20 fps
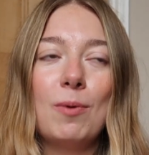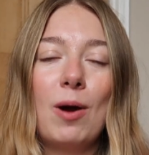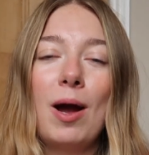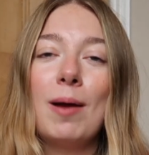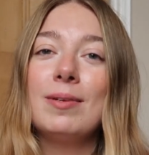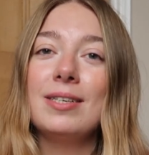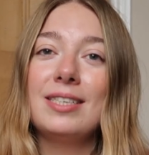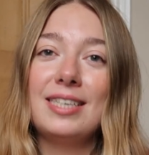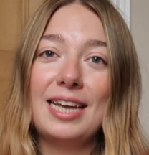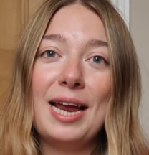but
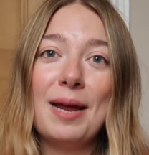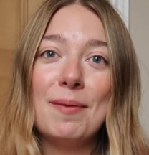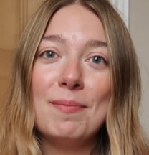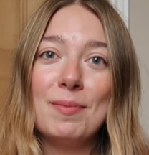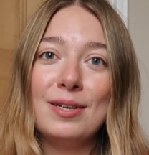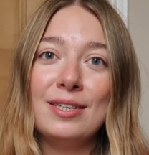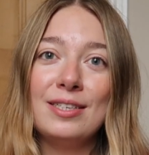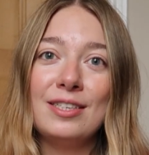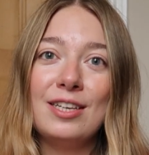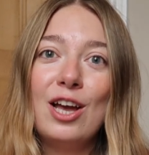I'm
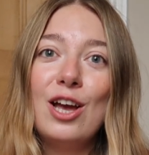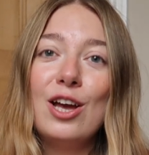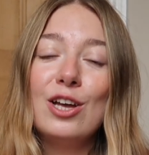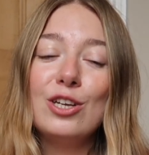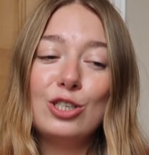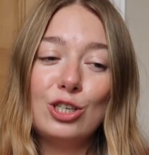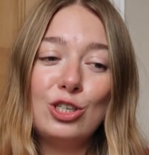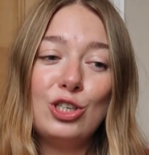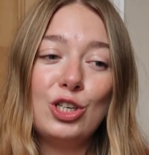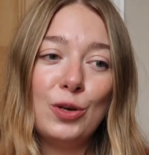determined
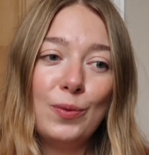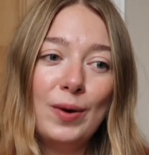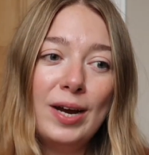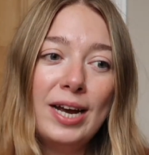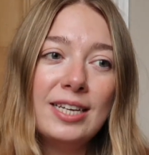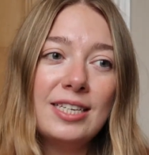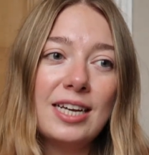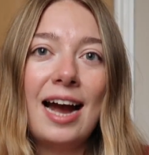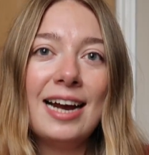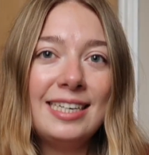to do
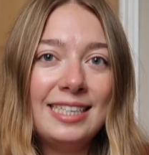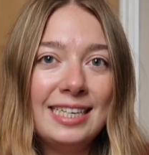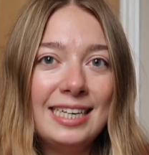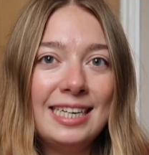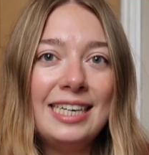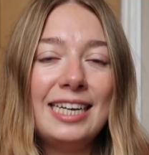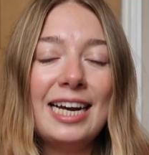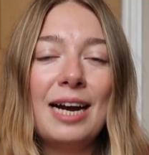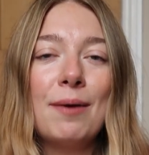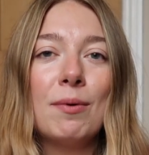it.
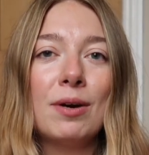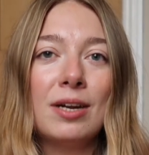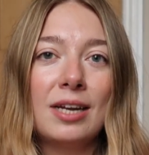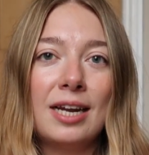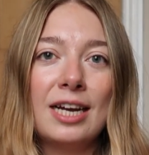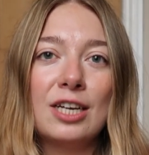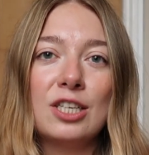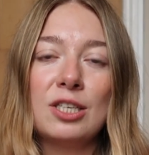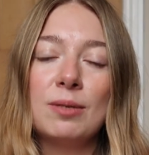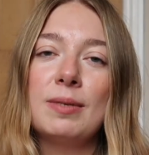Ideally I would
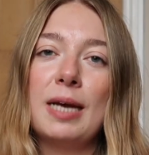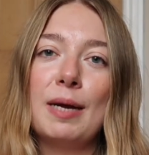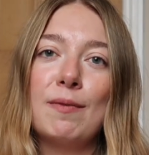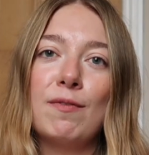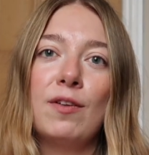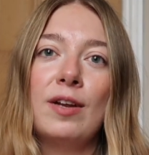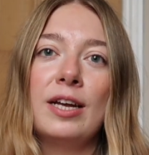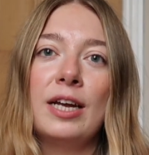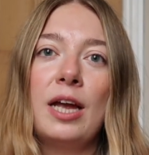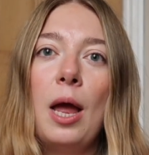like some type
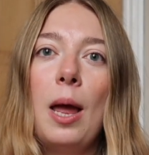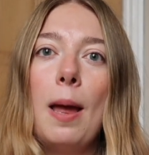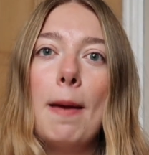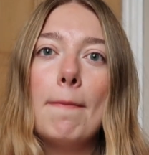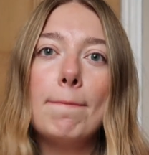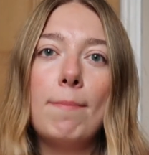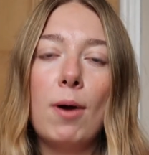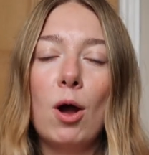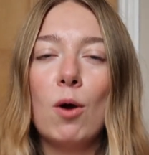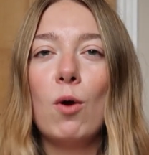of like
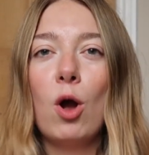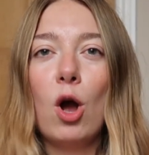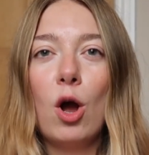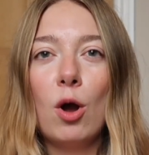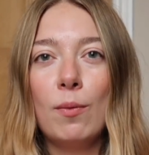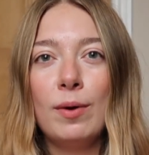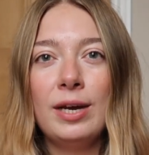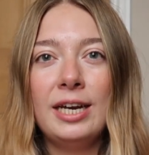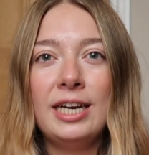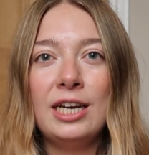
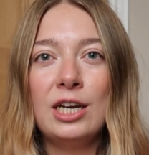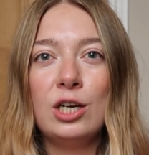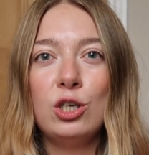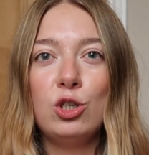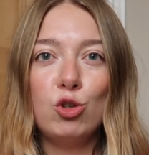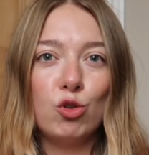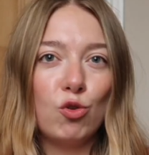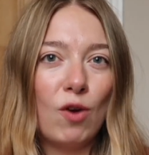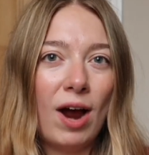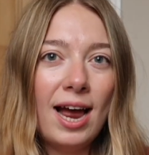boho-y
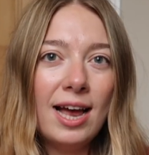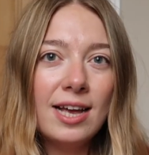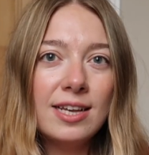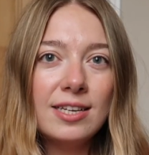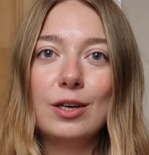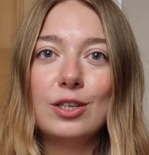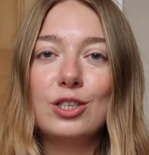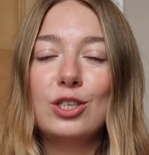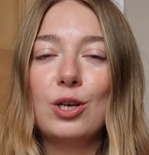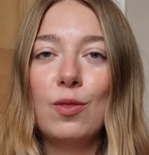dress,
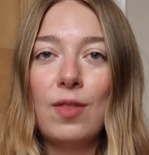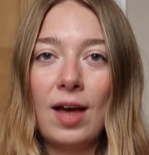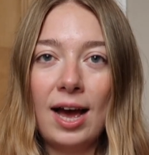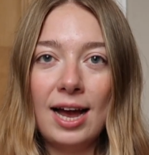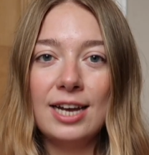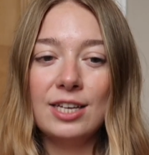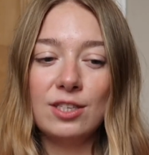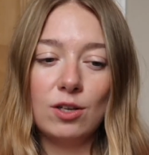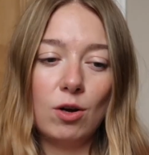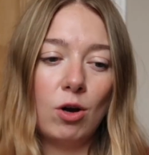so
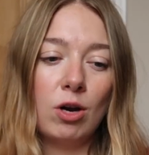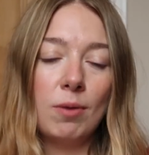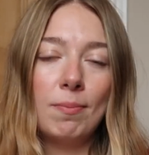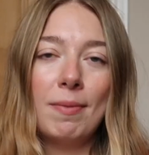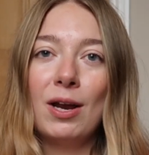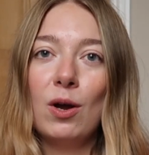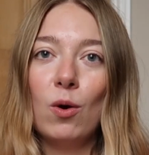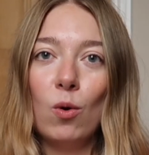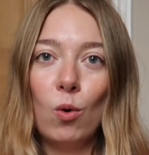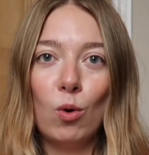that is on
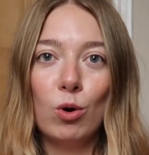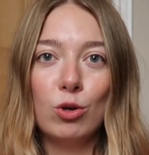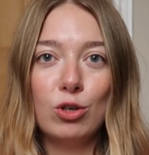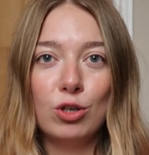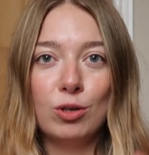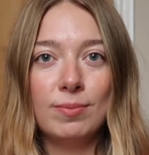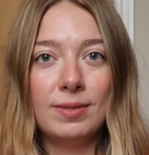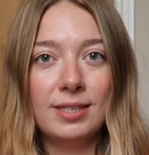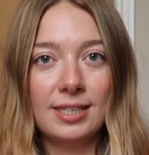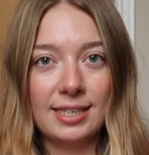my
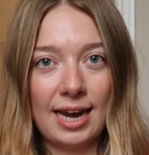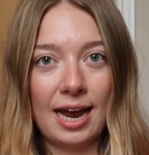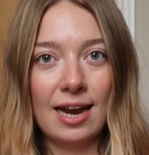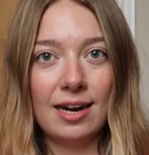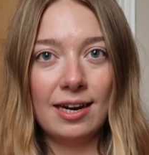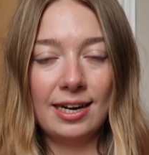autumn to get